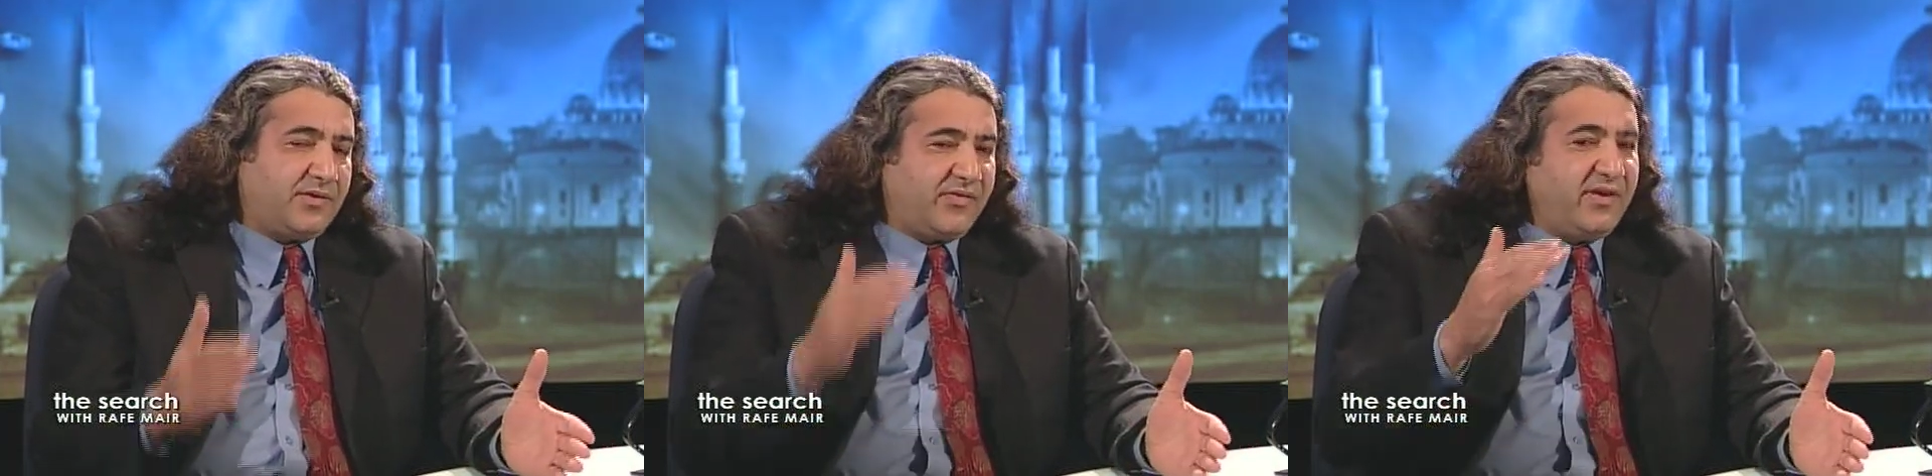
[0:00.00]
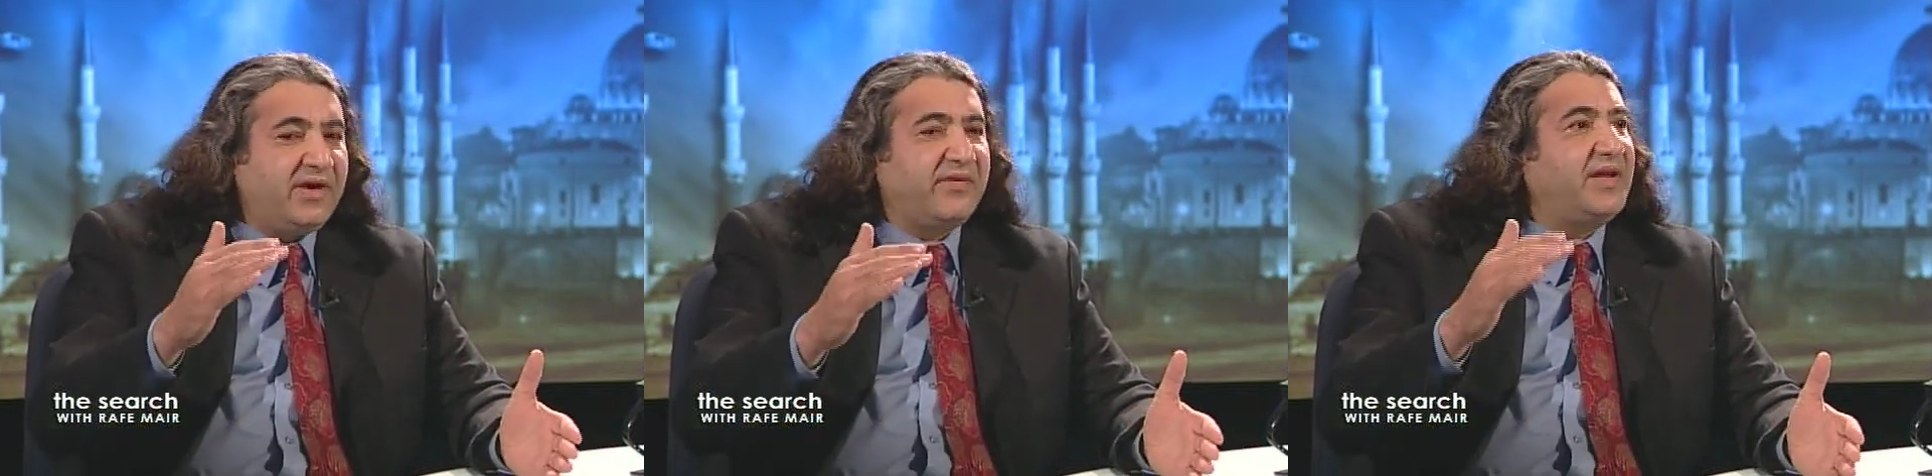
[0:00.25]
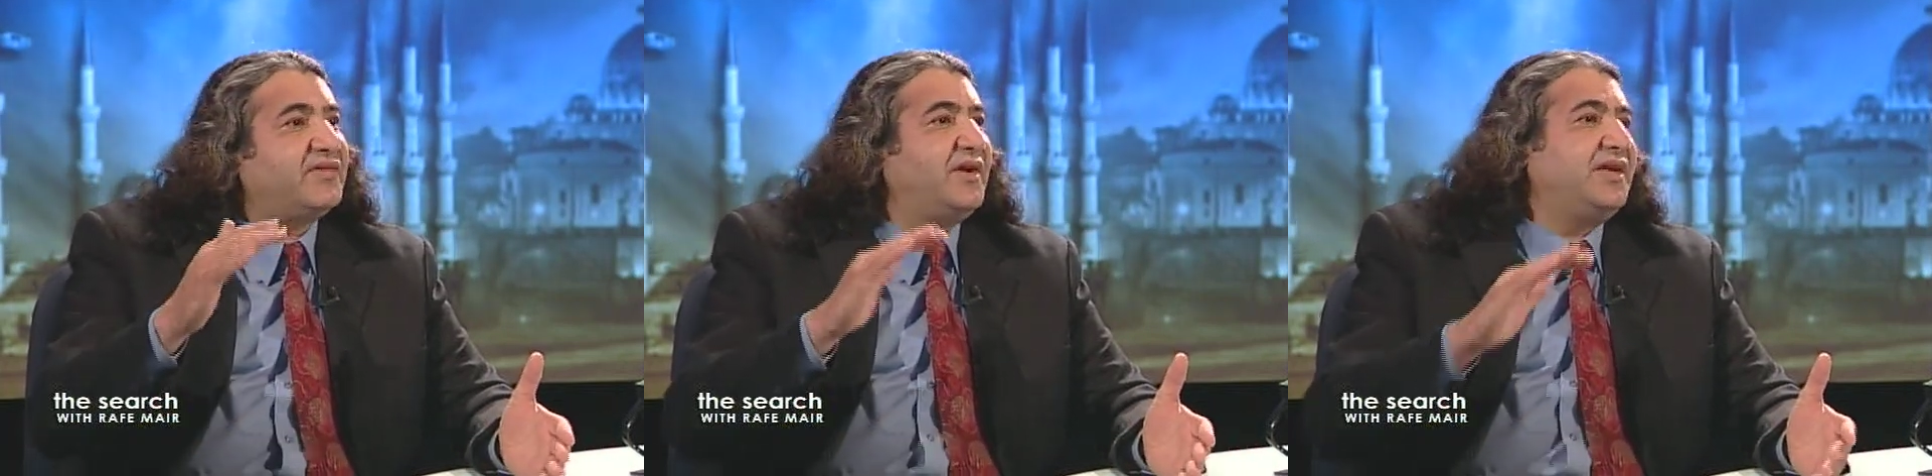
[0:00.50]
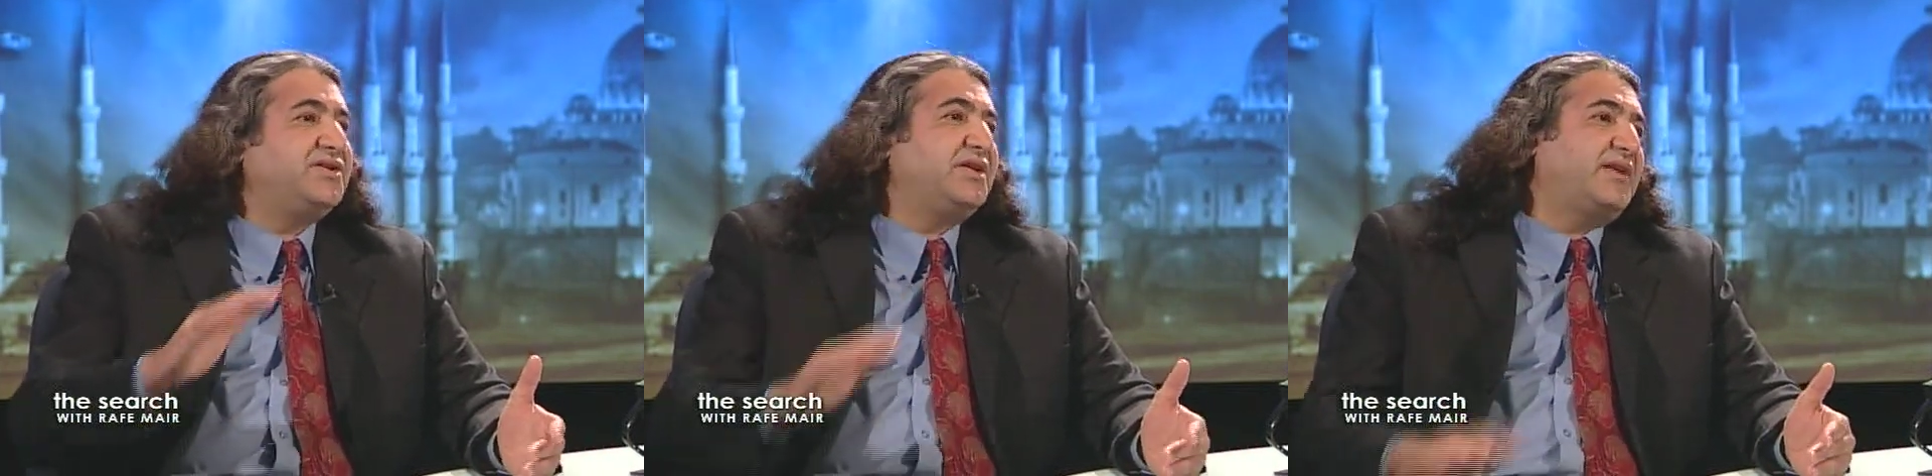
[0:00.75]
three great
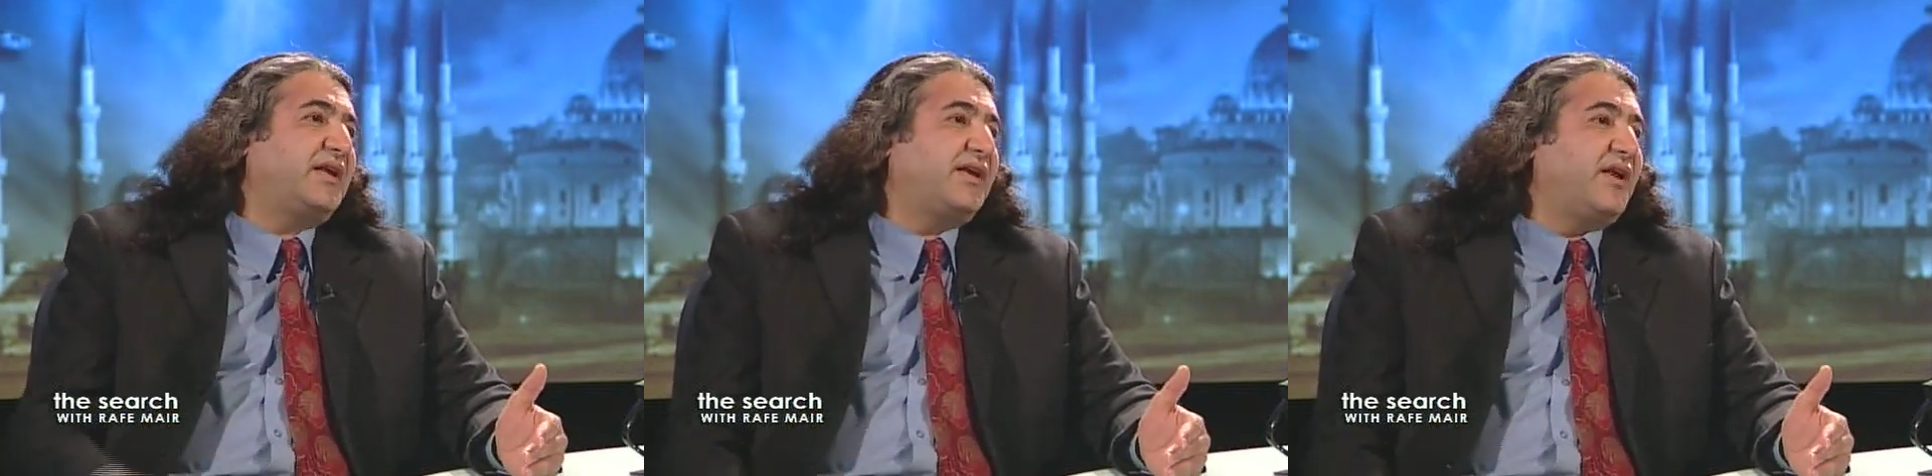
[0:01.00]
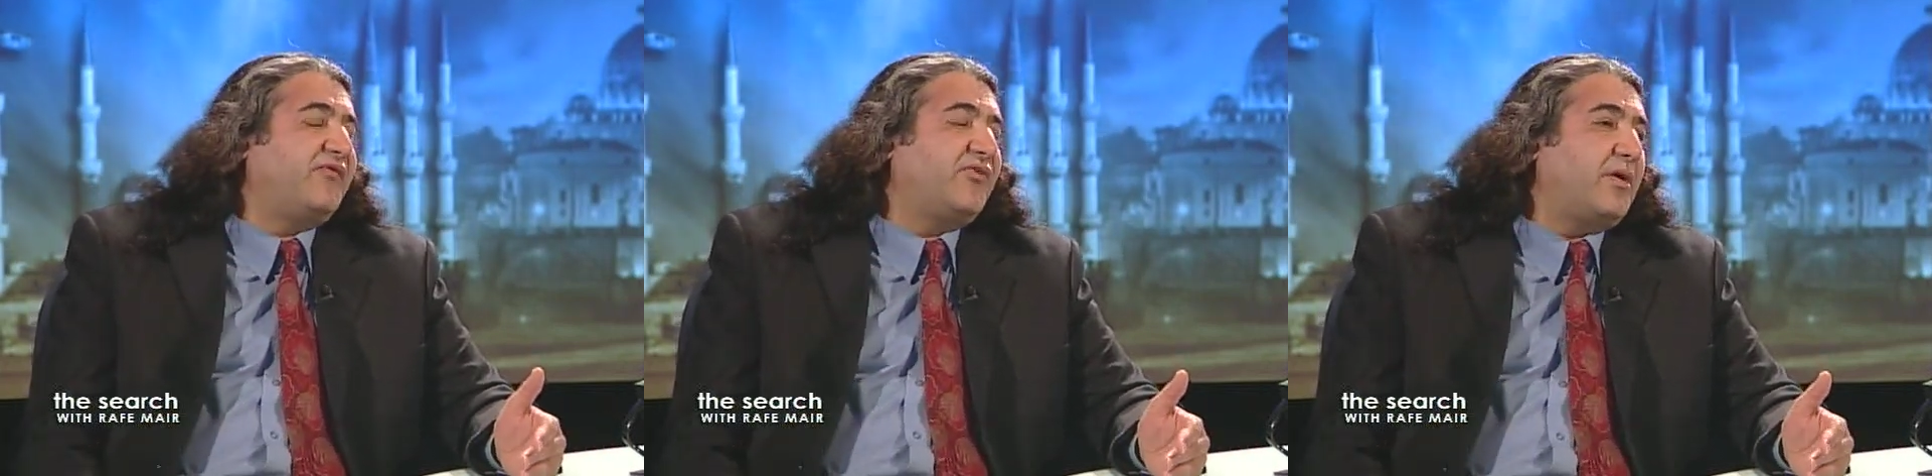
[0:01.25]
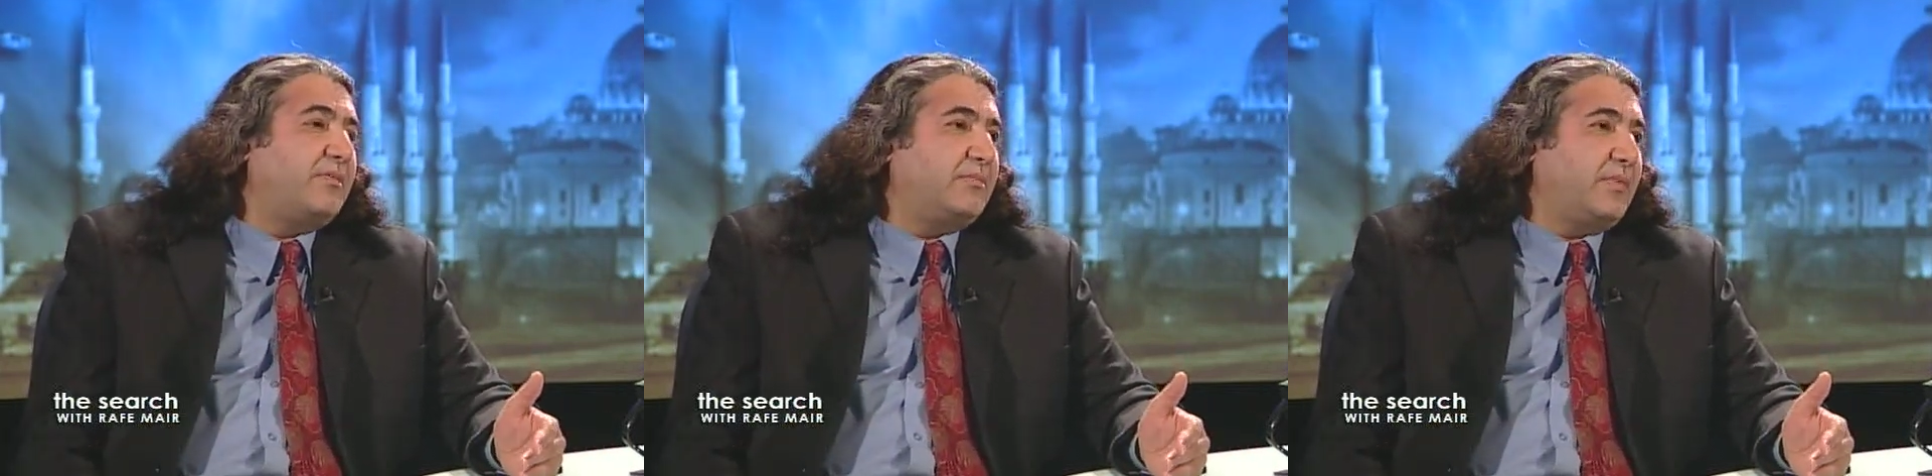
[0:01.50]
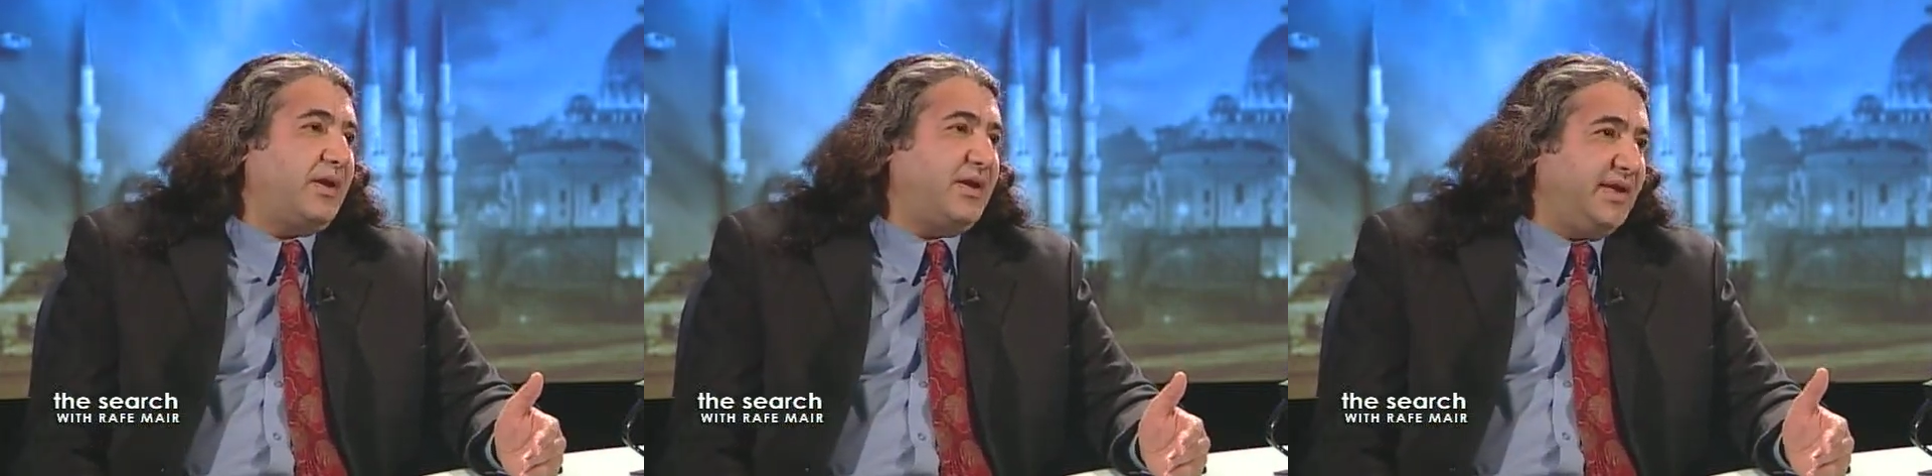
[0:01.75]
religions that came
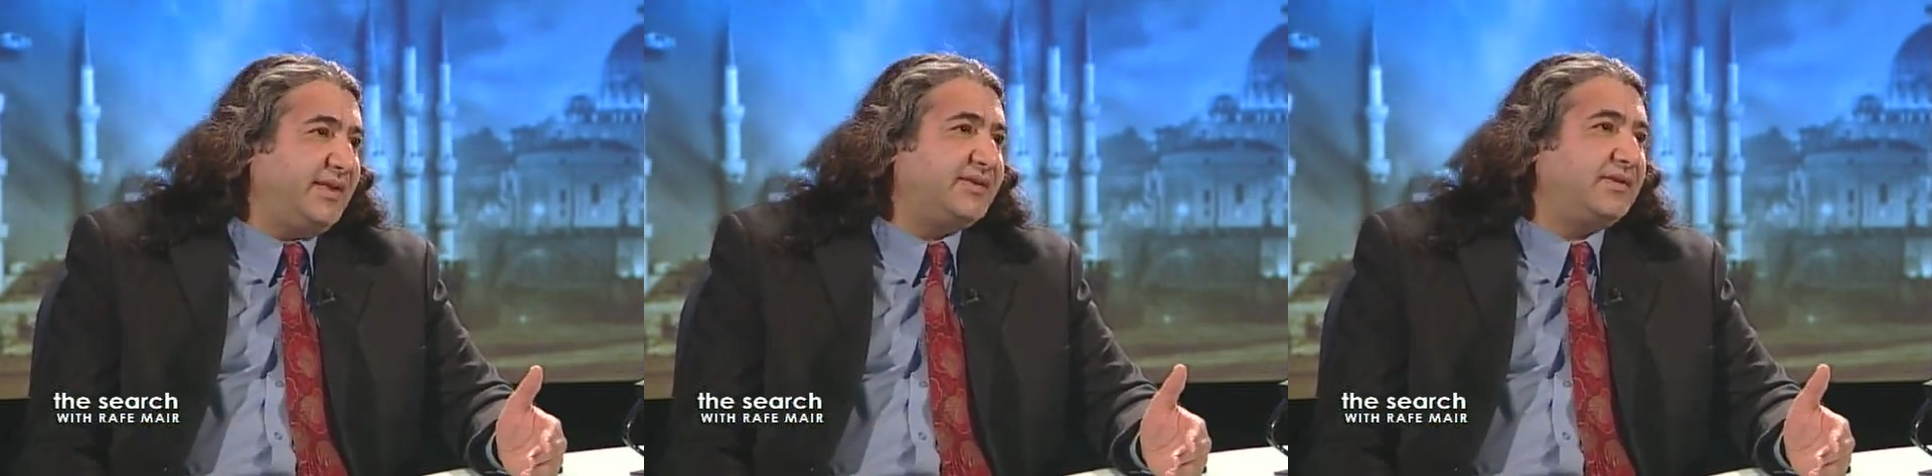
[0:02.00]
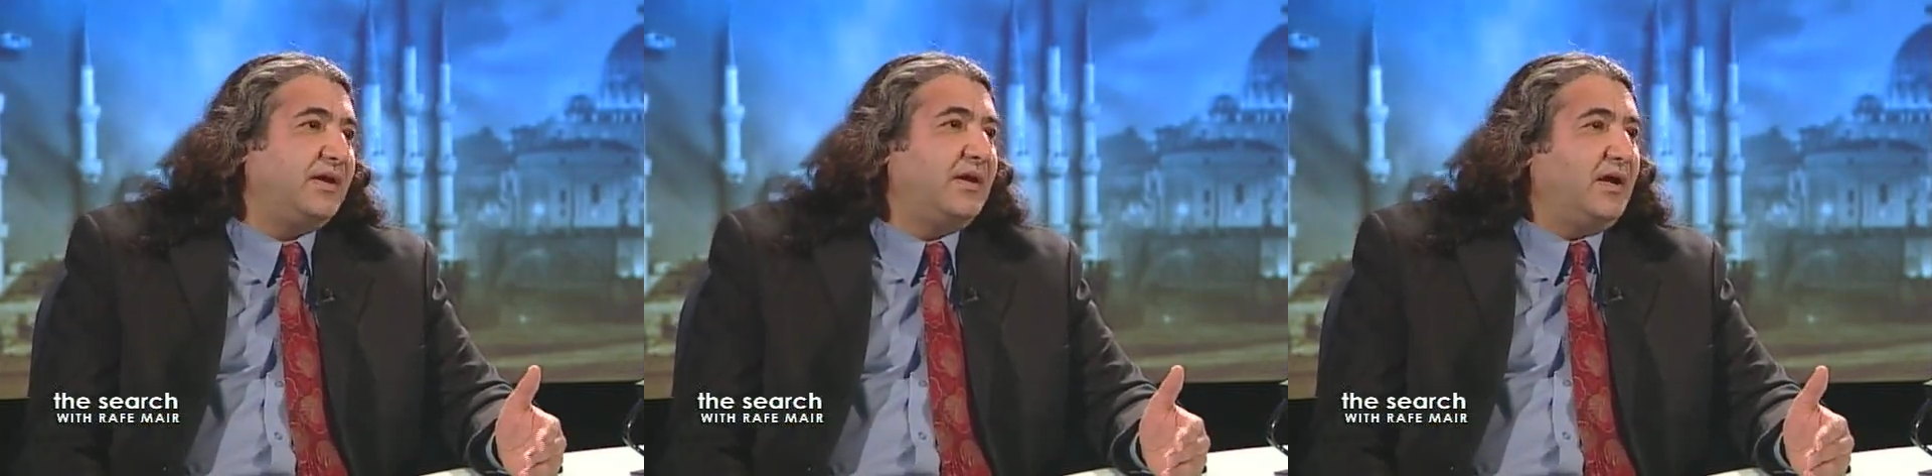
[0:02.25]
from East,